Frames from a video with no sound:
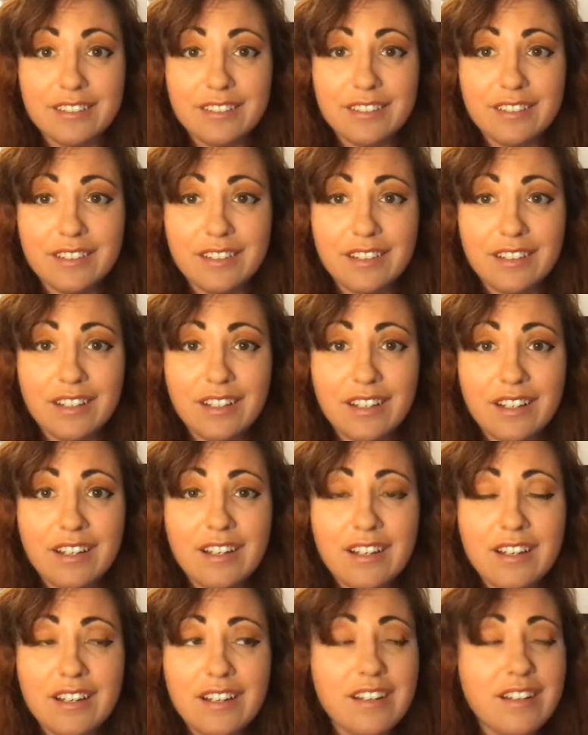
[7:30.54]

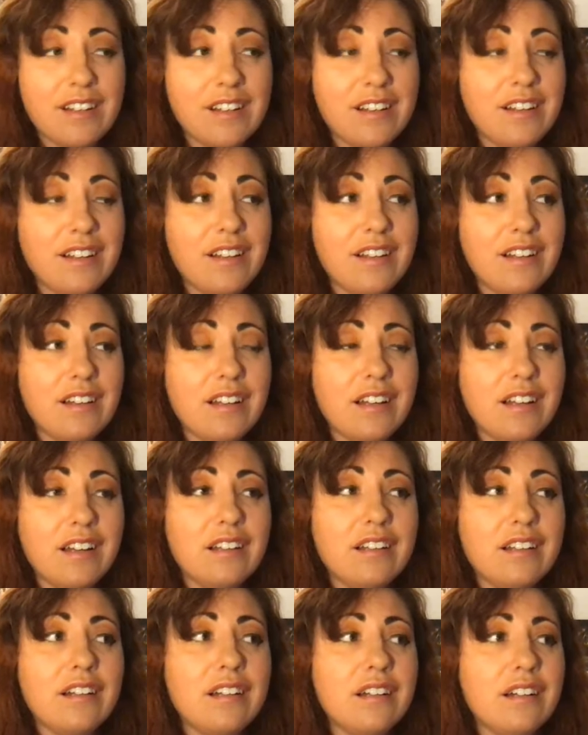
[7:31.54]

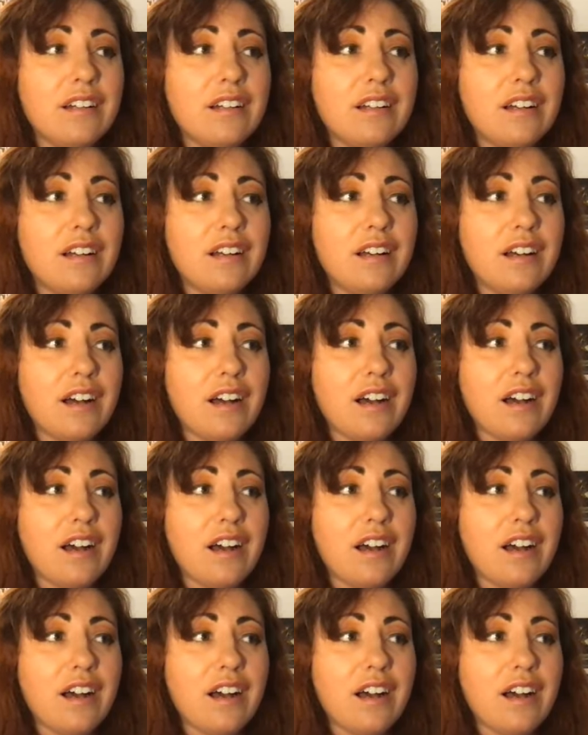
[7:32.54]
Nothing is said.